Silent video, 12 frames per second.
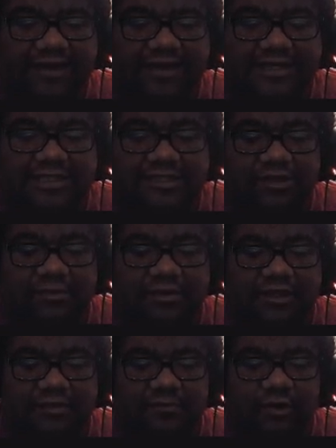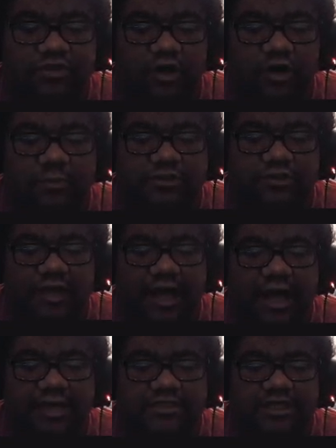Slowly, Mocha opens her
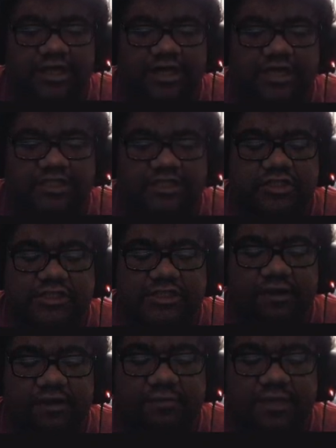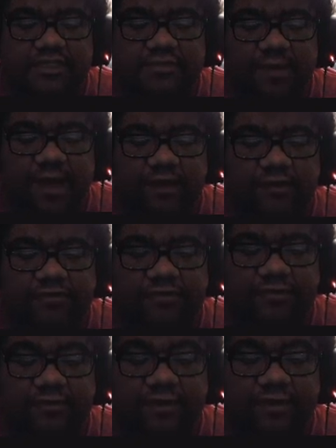eyes. She looks down at me and smiles.
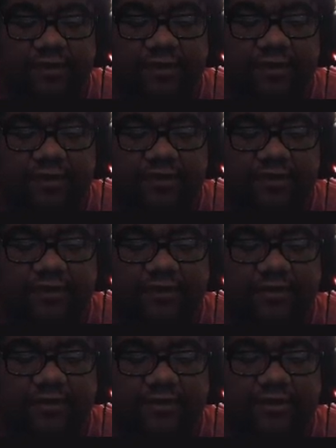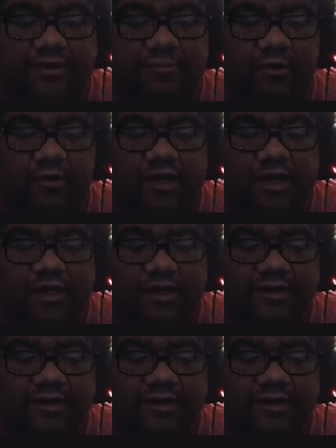Good morning.